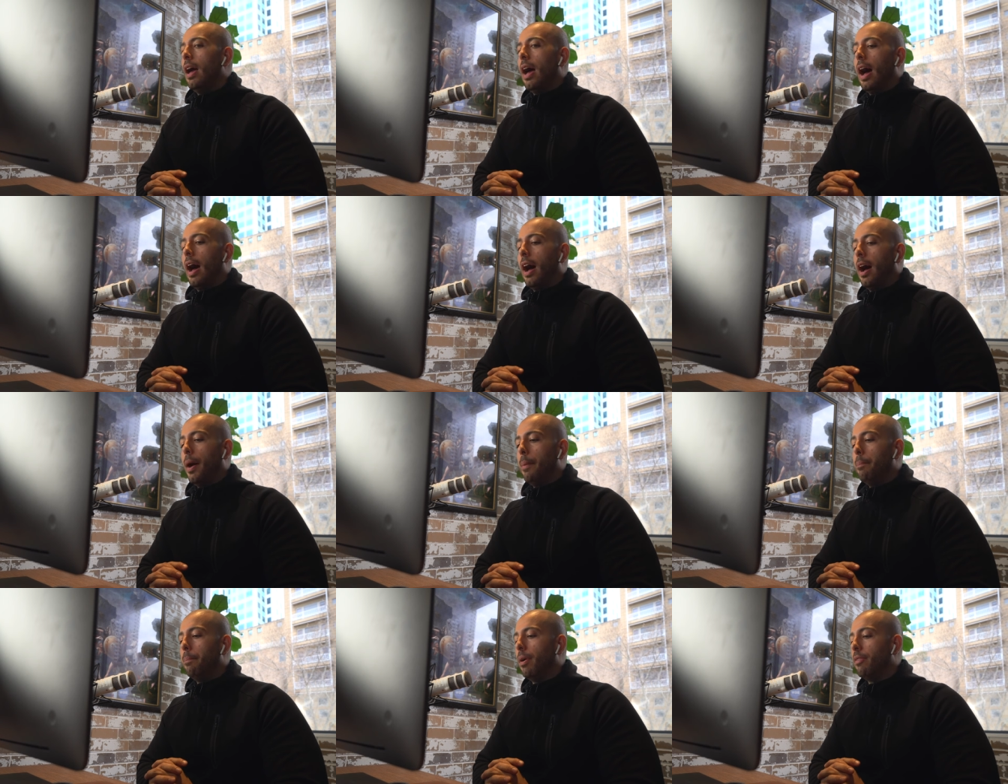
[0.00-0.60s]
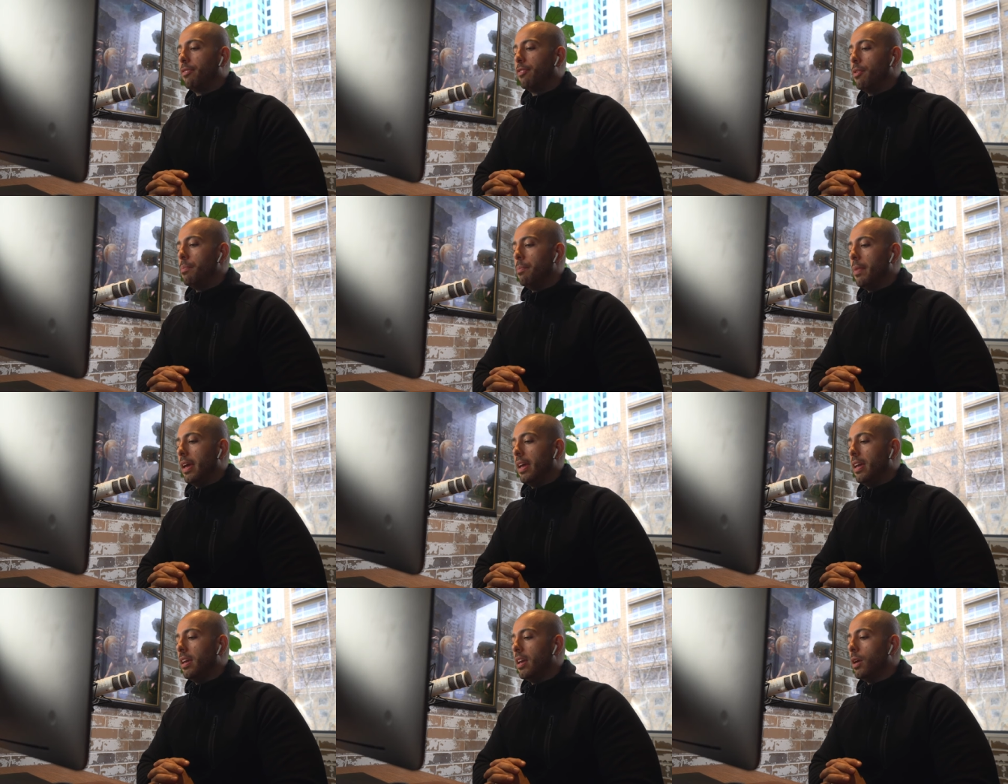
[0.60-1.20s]
Um, but for
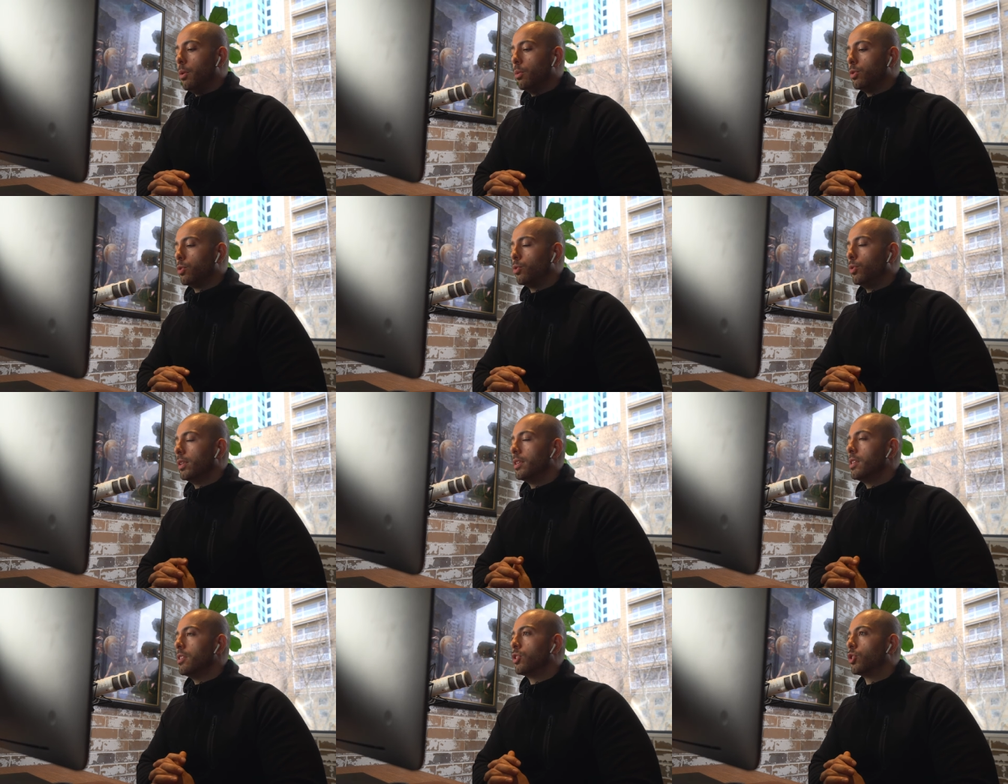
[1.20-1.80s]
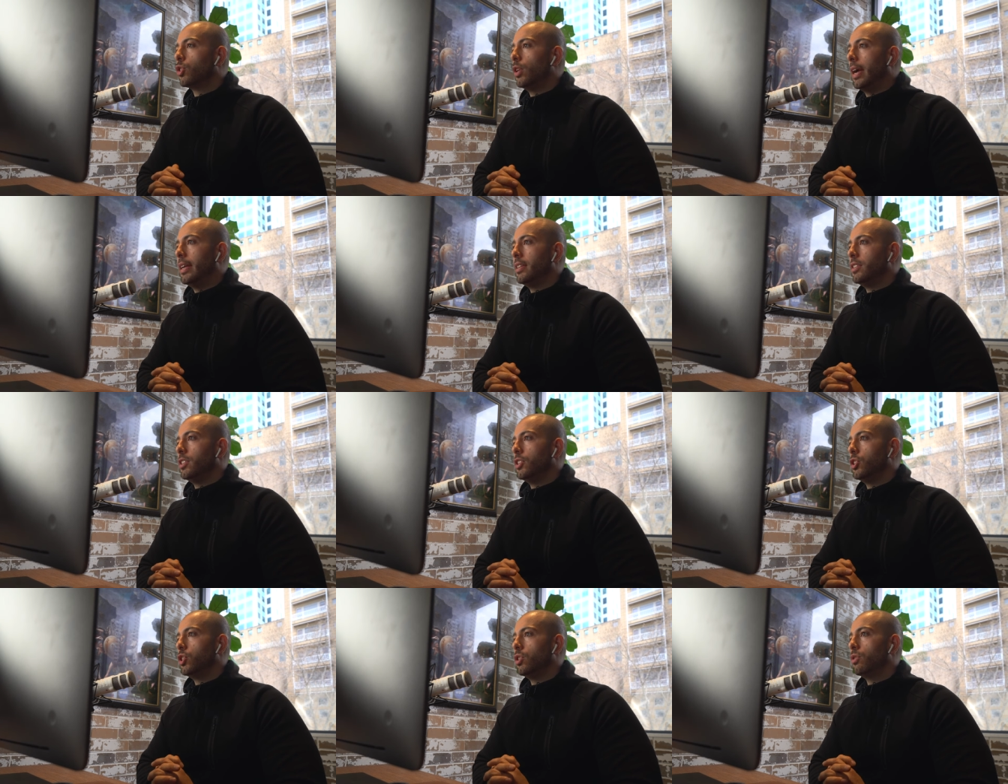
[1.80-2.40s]
me, it was really the
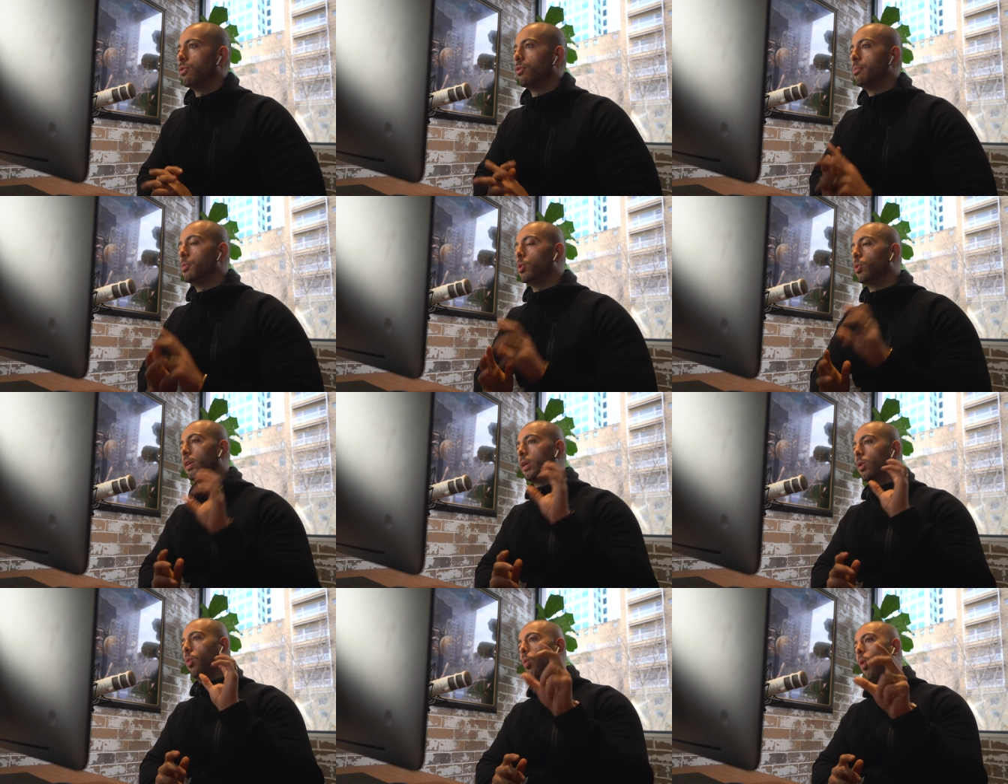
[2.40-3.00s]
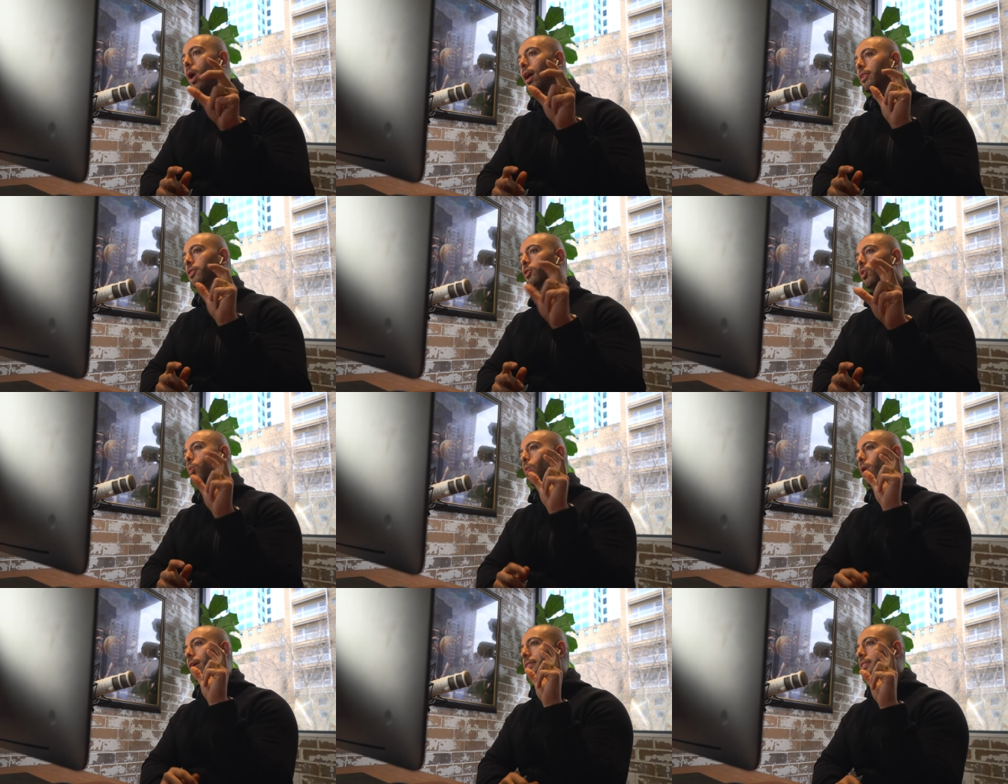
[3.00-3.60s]
transition from doing doing
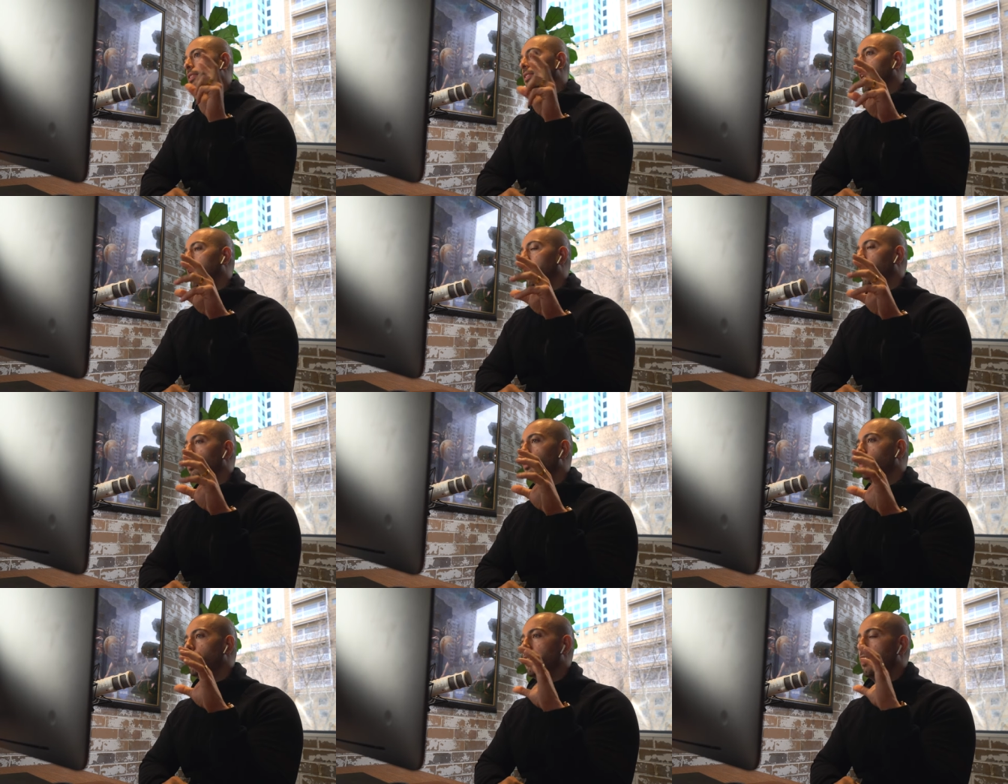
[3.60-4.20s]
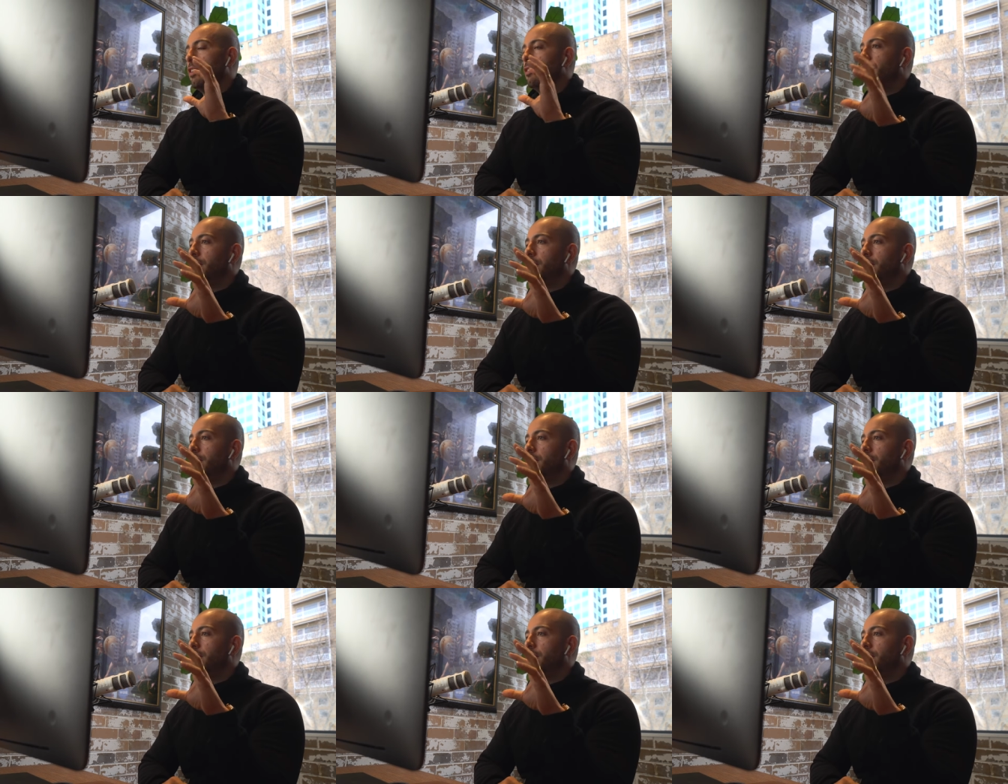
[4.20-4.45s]
one-to-one sales and then